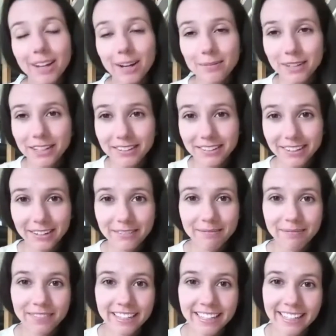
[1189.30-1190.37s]
I'm with you now.
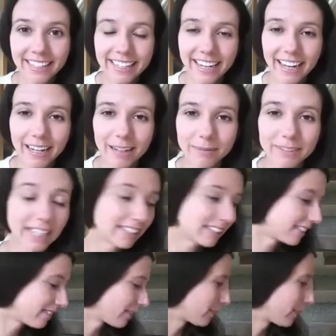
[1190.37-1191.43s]

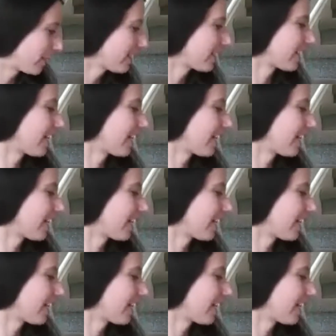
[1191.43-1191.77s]
Title of the book,